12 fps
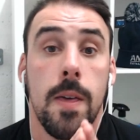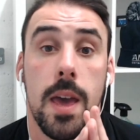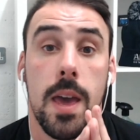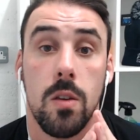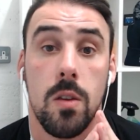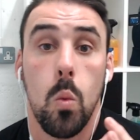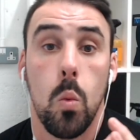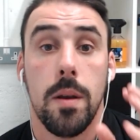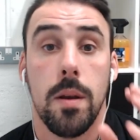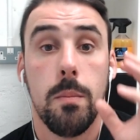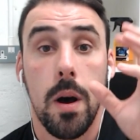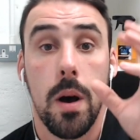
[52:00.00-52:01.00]
it is
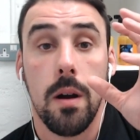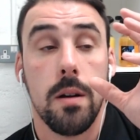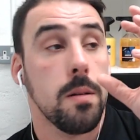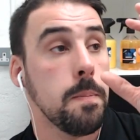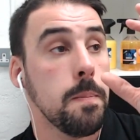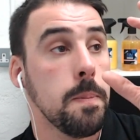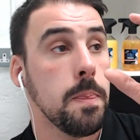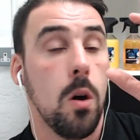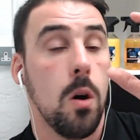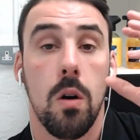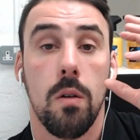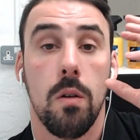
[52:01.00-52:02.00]
1 part
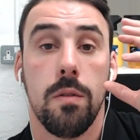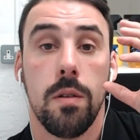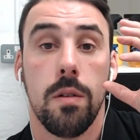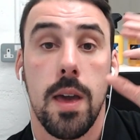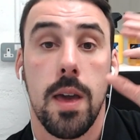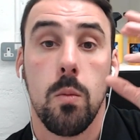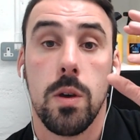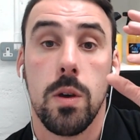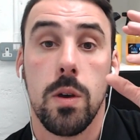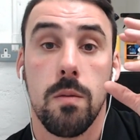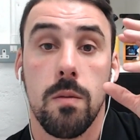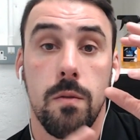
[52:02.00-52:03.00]
of AM
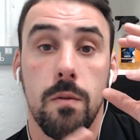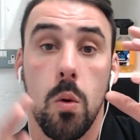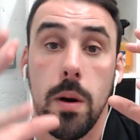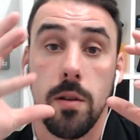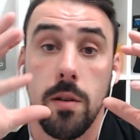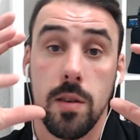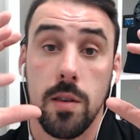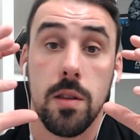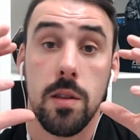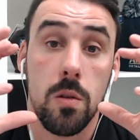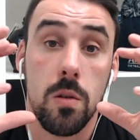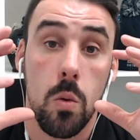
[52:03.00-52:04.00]
wheels and 4 parts
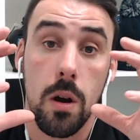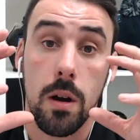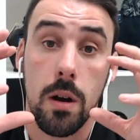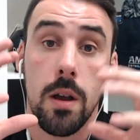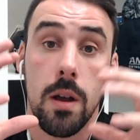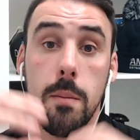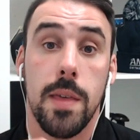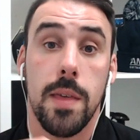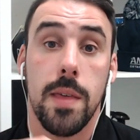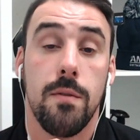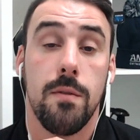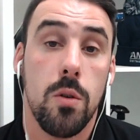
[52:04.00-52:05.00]
distilled water. But
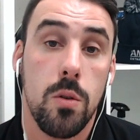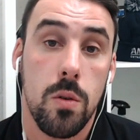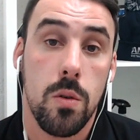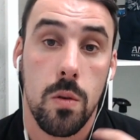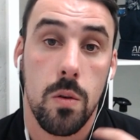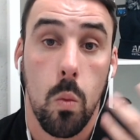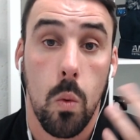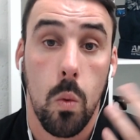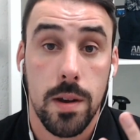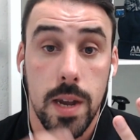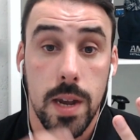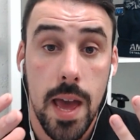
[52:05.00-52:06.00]
then if you're doing
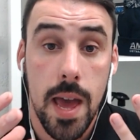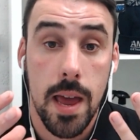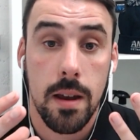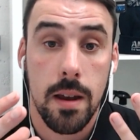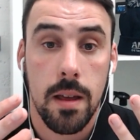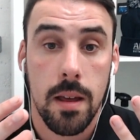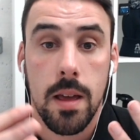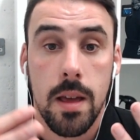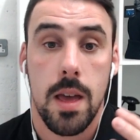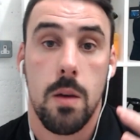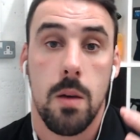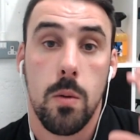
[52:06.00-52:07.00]
1 to 10,
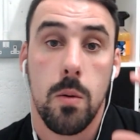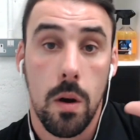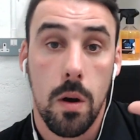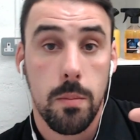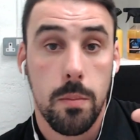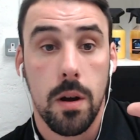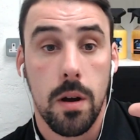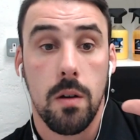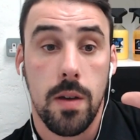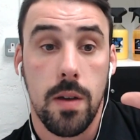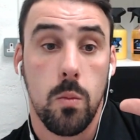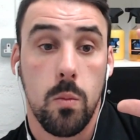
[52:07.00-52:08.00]
it'd be 1 part
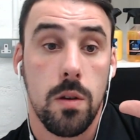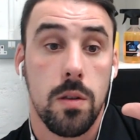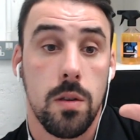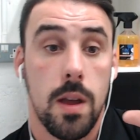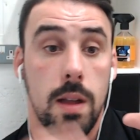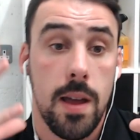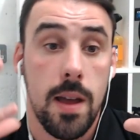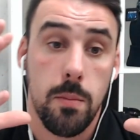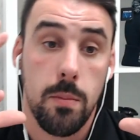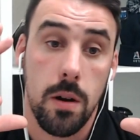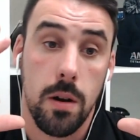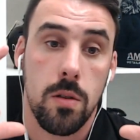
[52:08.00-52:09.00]
of AM wheels and
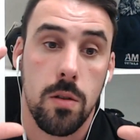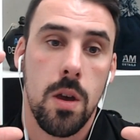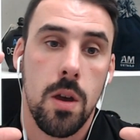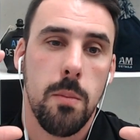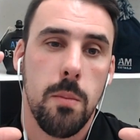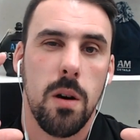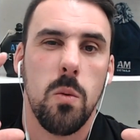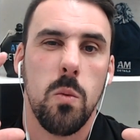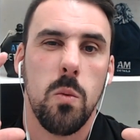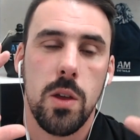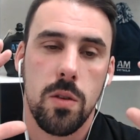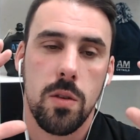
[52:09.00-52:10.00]
10 parts. But
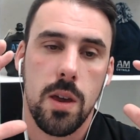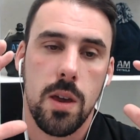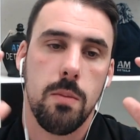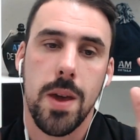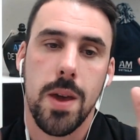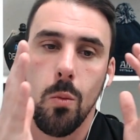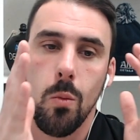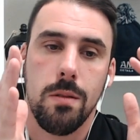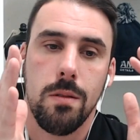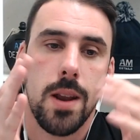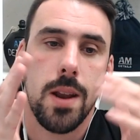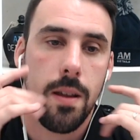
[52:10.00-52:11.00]
we just say make it 1
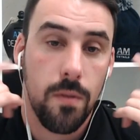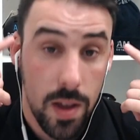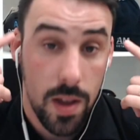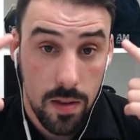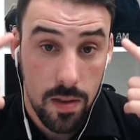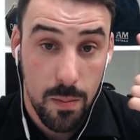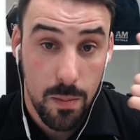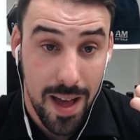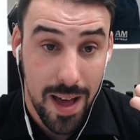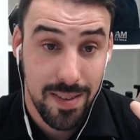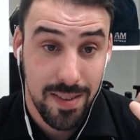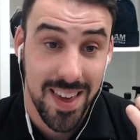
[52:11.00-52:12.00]
to 9 for easier
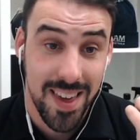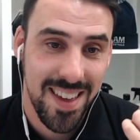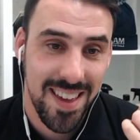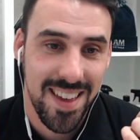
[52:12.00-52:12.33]
maths.